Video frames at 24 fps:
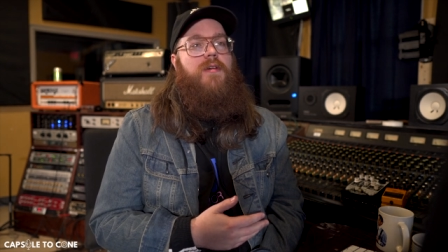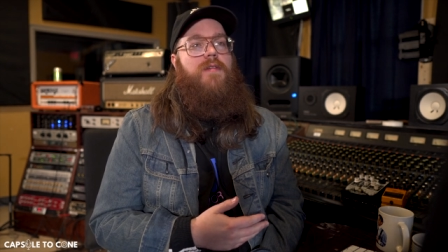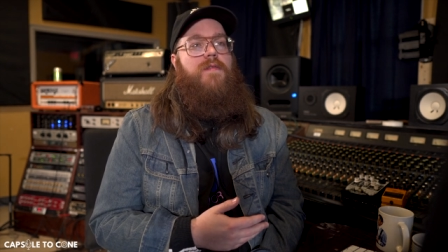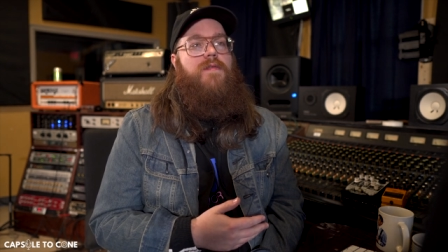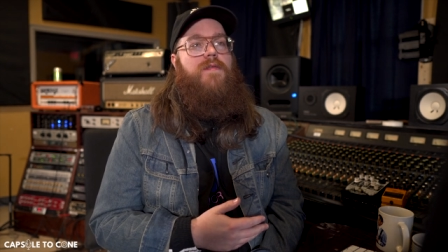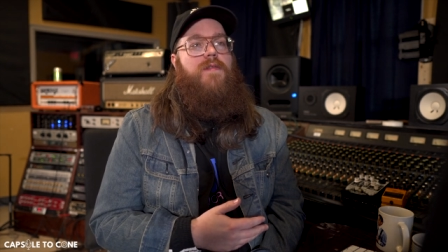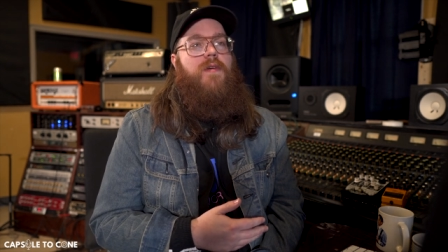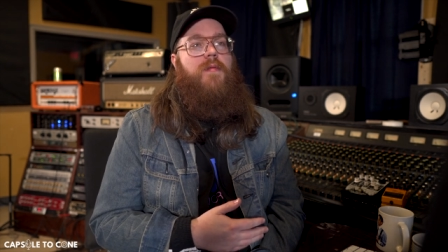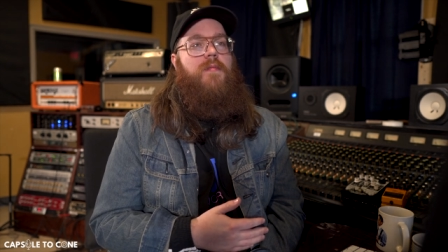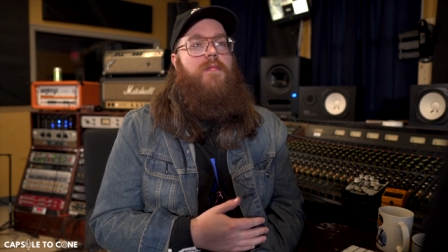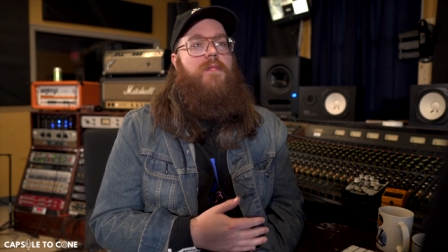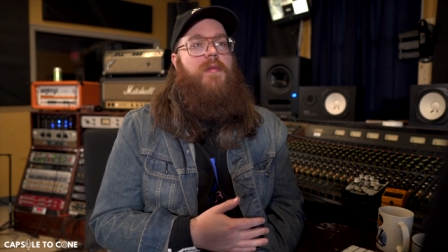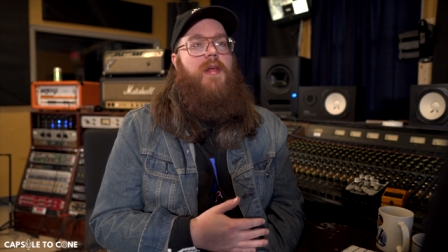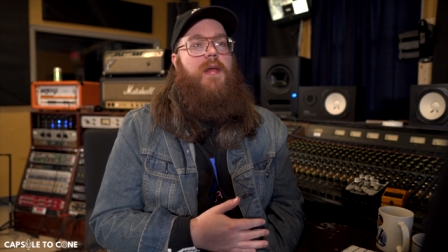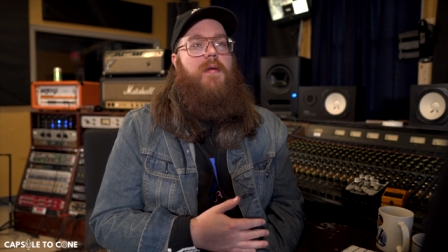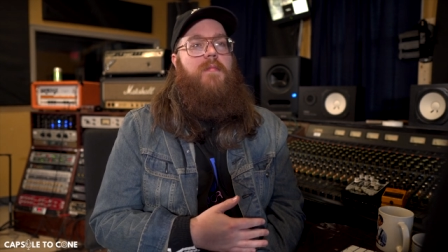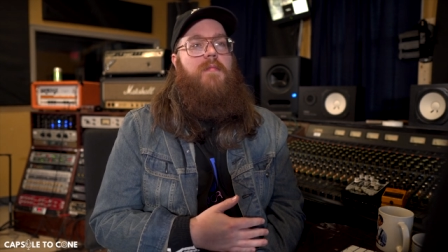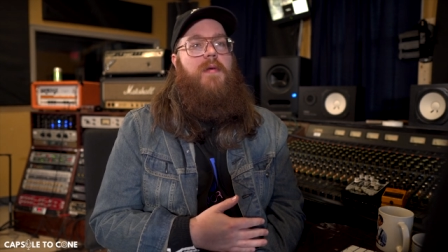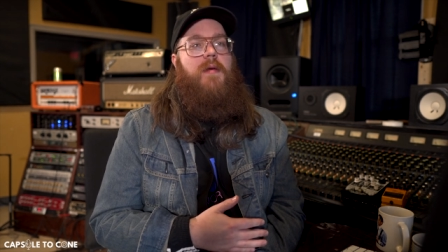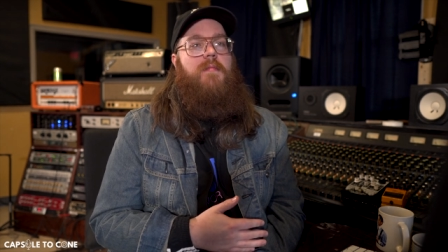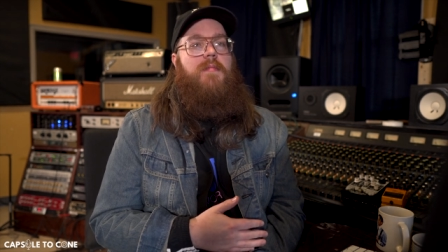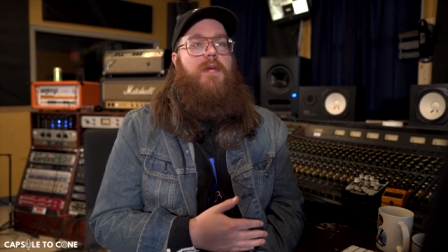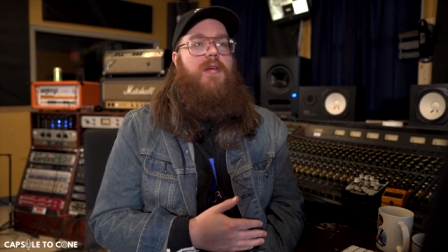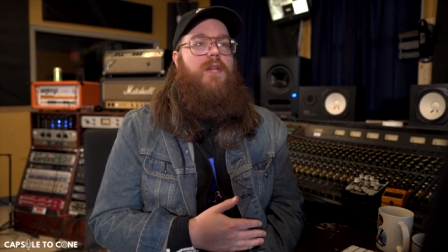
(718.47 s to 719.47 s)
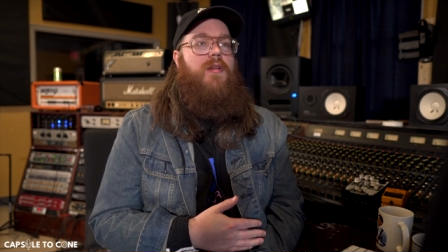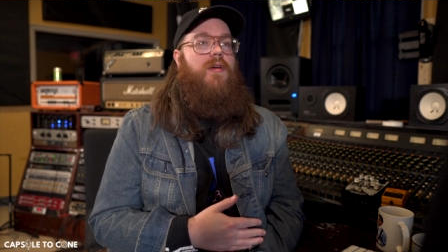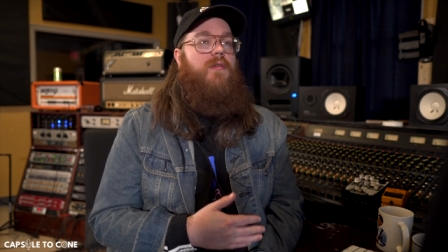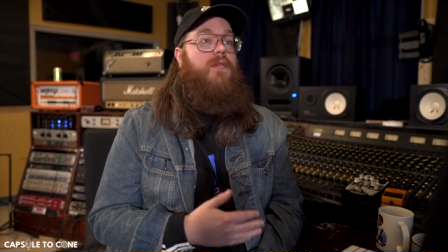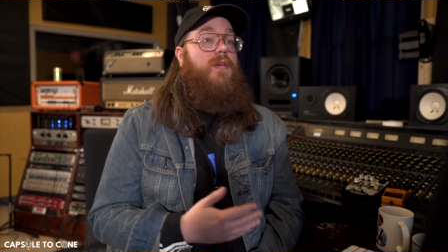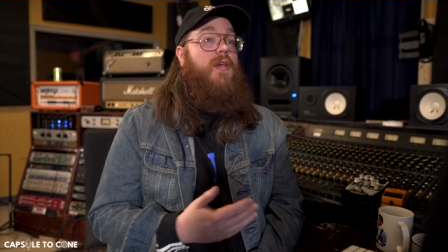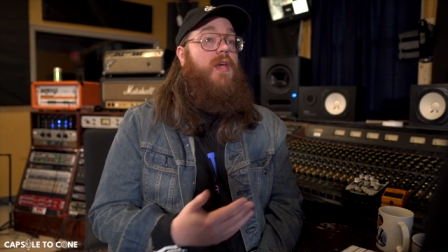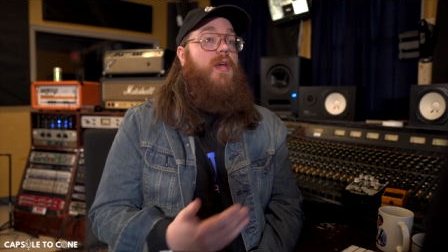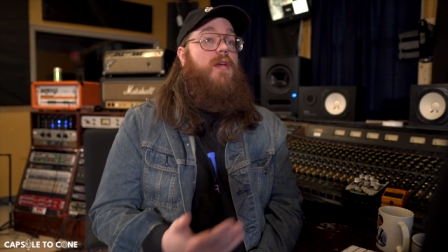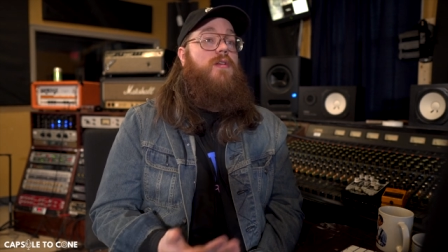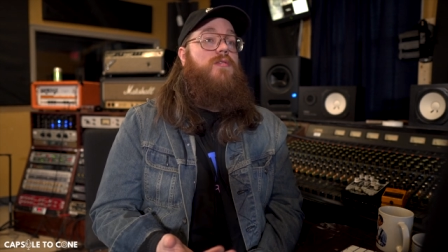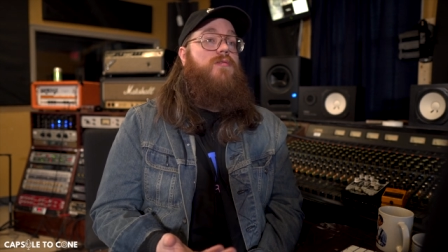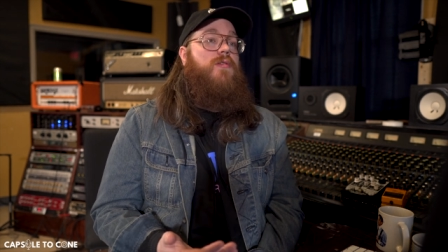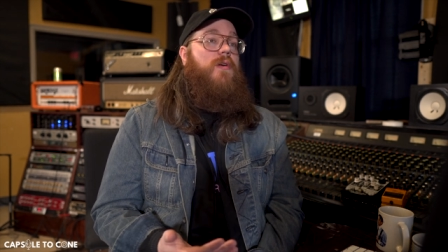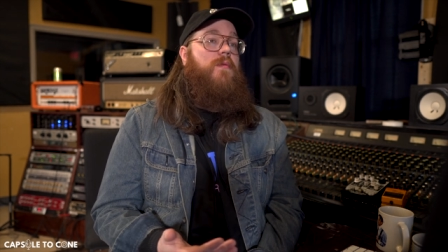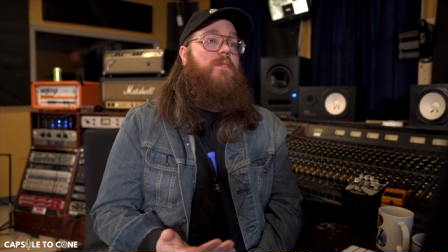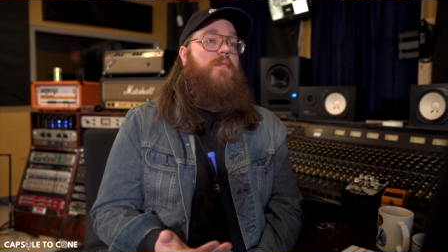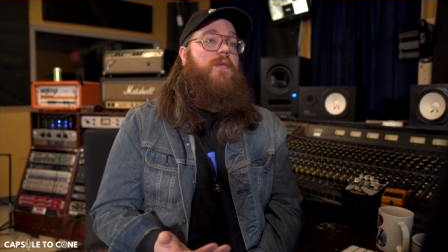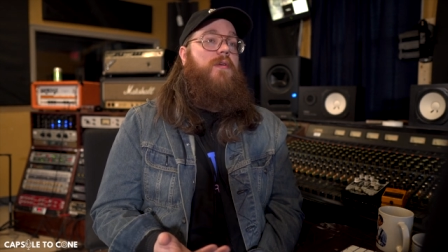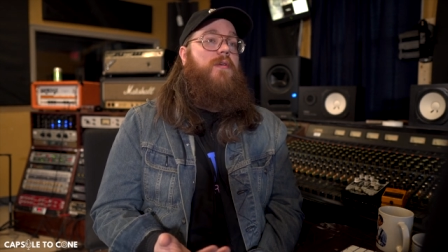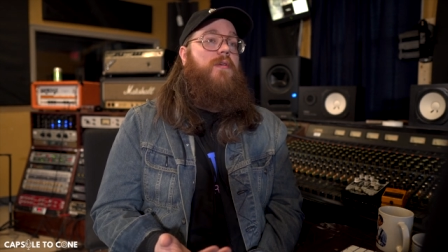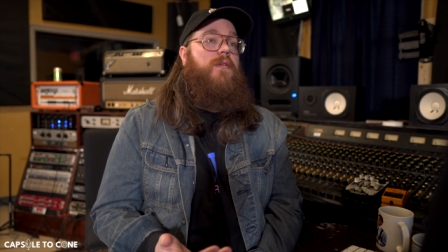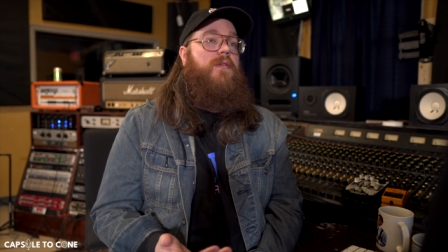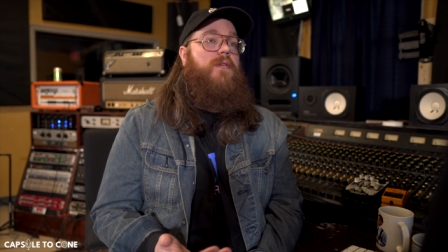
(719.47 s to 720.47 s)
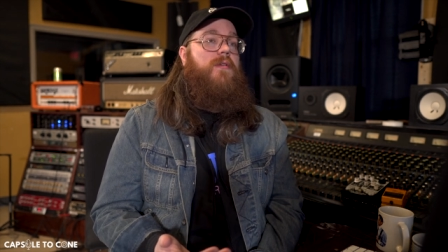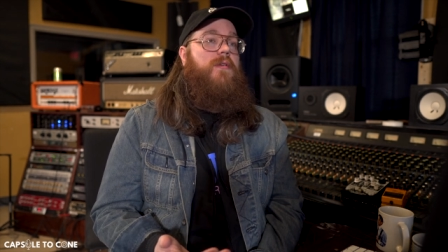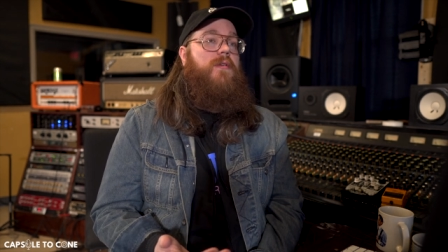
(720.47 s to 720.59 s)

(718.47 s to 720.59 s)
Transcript: from like maybe an okay drummer.